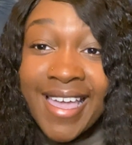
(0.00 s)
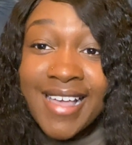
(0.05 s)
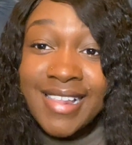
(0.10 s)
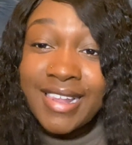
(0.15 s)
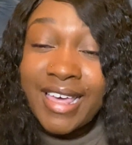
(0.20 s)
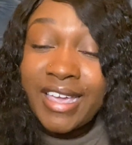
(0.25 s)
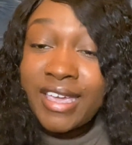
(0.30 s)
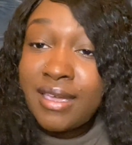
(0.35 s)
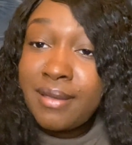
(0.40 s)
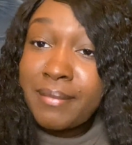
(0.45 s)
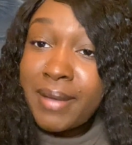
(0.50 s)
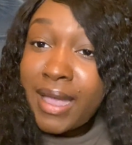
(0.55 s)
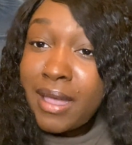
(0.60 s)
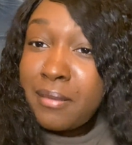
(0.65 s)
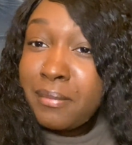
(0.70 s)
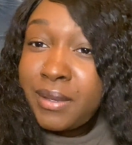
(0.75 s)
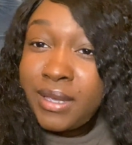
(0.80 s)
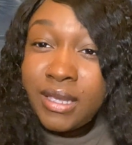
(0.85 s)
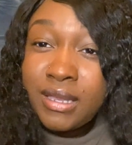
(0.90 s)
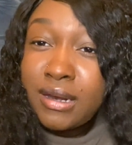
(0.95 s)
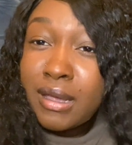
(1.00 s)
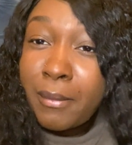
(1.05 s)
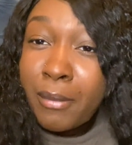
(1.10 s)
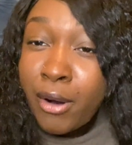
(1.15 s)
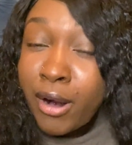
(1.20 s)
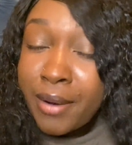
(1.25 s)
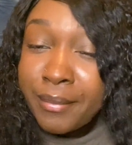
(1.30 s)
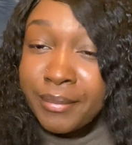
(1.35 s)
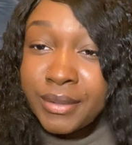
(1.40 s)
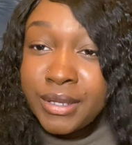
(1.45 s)
Like, it might be an
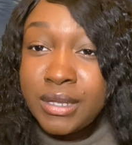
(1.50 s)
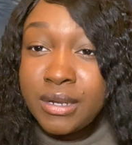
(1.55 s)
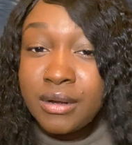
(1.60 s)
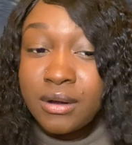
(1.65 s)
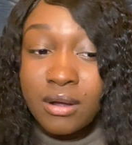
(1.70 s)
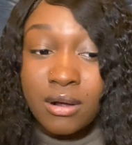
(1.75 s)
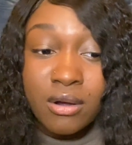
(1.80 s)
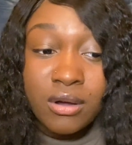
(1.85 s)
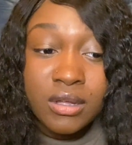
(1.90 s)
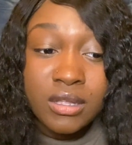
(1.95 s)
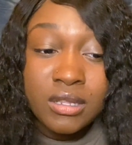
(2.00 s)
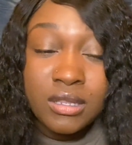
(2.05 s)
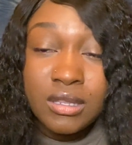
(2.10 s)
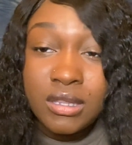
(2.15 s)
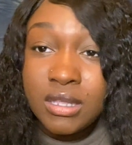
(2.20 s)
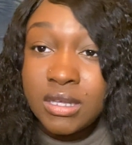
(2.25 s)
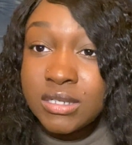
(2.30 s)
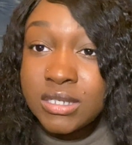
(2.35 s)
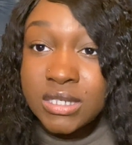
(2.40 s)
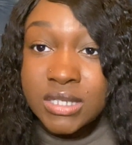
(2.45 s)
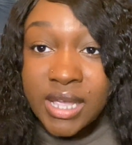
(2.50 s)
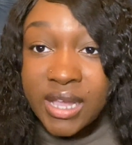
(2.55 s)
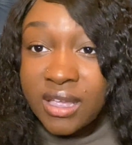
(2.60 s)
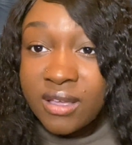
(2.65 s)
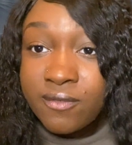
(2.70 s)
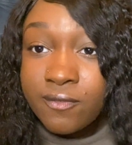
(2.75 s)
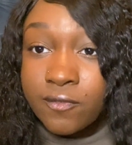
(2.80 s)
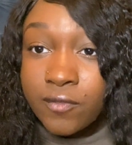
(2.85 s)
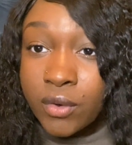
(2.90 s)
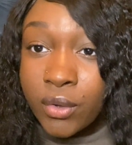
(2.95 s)
apartment on the
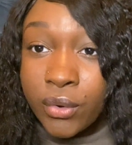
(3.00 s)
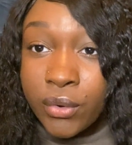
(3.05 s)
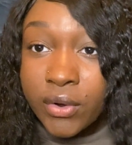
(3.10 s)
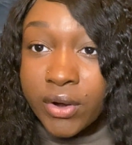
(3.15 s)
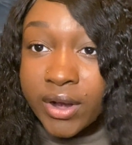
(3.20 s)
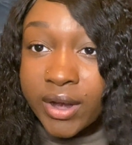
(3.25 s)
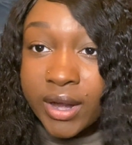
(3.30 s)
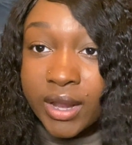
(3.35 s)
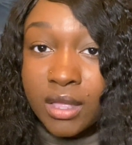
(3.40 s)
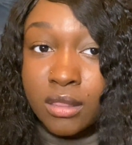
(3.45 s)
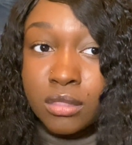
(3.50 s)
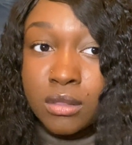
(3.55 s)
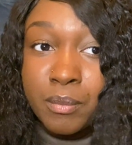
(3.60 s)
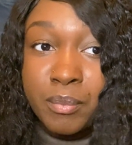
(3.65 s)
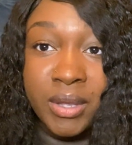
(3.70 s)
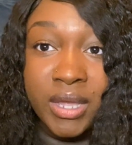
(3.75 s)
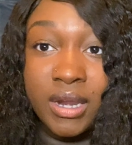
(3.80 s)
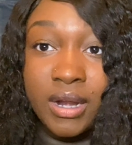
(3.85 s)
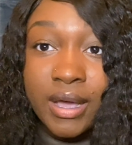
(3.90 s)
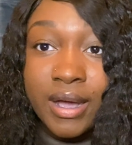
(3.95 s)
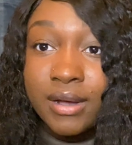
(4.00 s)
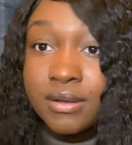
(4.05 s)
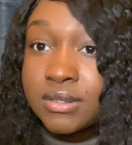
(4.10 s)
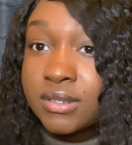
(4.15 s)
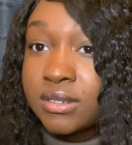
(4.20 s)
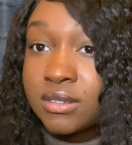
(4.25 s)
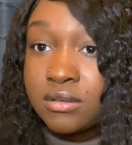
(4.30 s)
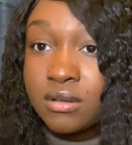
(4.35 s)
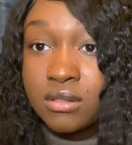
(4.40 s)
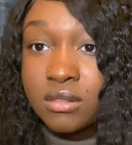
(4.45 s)
2nd floor and the penthouse
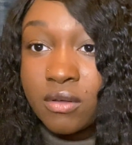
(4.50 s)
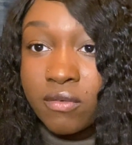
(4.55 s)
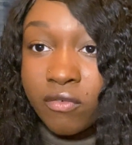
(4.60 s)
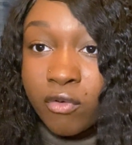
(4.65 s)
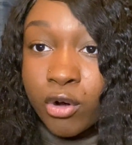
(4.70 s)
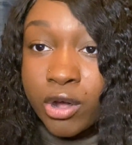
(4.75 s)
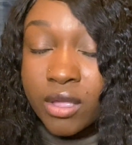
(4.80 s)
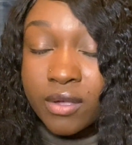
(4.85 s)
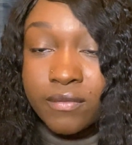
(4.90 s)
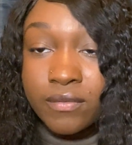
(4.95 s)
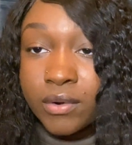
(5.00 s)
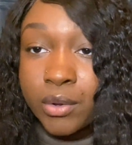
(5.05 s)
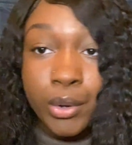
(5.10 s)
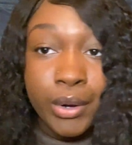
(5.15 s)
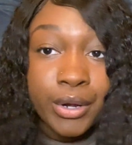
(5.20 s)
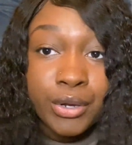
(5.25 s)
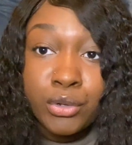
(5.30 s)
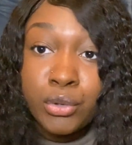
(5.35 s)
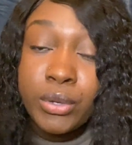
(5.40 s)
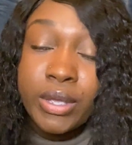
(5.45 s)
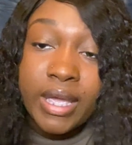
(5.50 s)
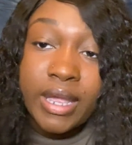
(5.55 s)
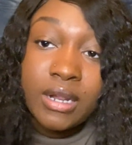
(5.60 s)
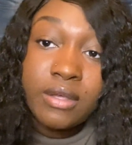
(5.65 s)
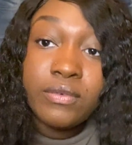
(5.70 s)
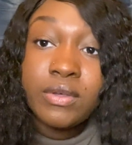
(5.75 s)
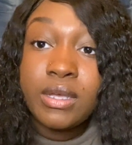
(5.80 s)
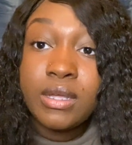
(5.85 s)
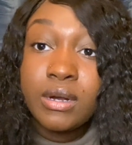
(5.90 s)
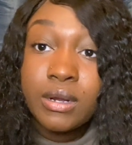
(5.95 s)
is on the 40th floor and you can't
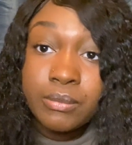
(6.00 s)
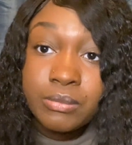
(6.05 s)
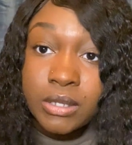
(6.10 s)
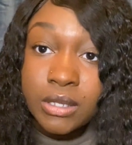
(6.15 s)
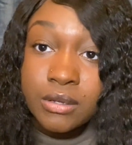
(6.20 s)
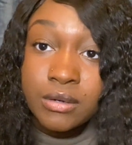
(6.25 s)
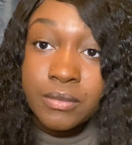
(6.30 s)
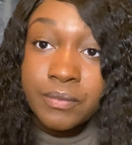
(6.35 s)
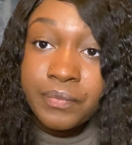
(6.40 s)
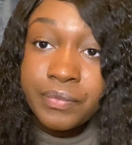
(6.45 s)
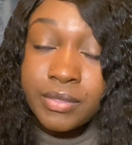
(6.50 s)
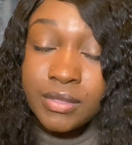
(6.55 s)
even get up there.